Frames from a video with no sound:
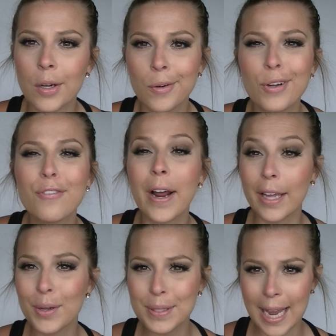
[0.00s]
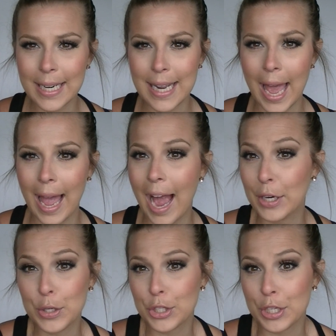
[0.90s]
on a regular day-to-day, I
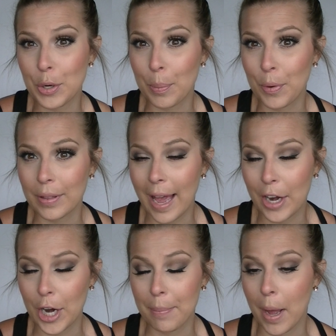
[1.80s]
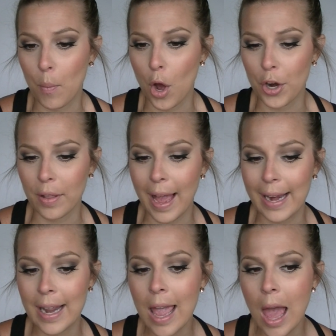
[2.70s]
usually don't put liner in my
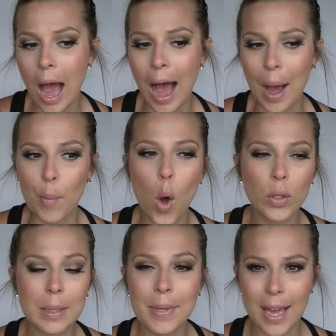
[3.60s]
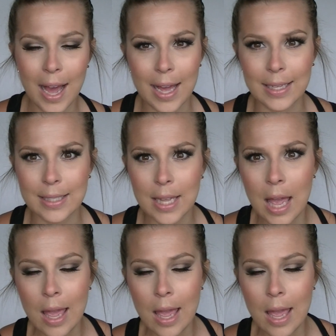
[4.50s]
waterline, only because